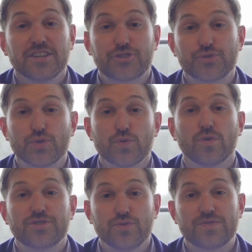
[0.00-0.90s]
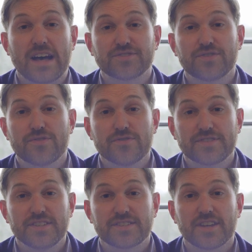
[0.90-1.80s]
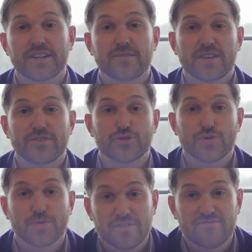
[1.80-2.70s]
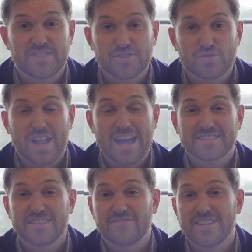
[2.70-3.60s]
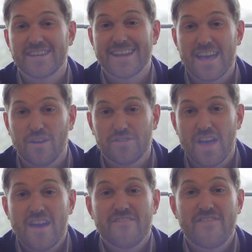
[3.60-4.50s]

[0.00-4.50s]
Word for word: It's true, a two thousand thirteen study by the Journal of Physical Activity and Health